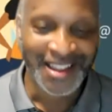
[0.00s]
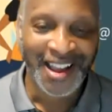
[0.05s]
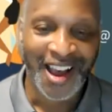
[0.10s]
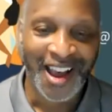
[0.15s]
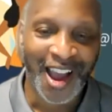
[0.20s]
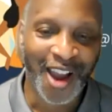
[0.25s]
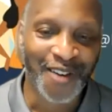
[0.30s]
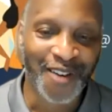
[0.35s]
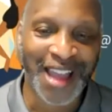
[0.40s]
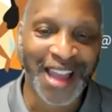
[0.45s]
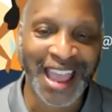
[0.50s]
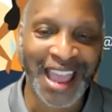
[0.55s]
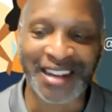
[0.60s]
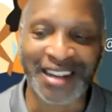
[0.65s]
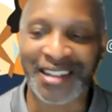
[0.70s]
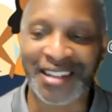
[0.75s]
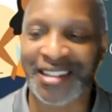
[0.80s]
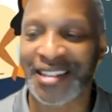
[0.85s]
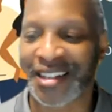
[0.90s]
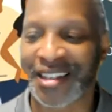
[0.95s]
All right,
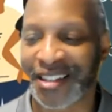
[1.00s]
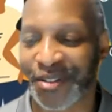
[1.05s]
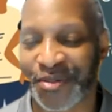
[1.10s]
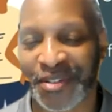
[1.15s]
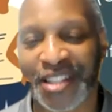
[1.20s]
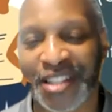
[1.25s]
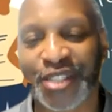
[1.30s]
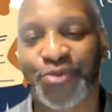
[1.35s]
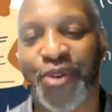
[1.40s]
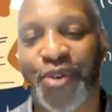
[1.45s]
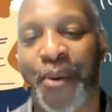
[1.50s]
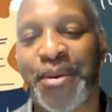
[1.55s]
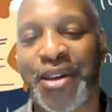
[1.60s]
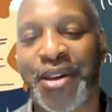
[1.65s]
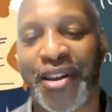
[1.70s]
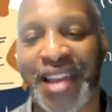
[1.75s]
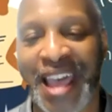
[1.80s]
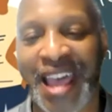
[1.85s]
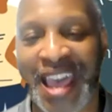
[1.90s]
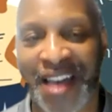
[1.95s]
look, this is what we're going
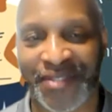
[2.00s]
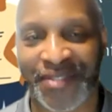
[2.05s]
to have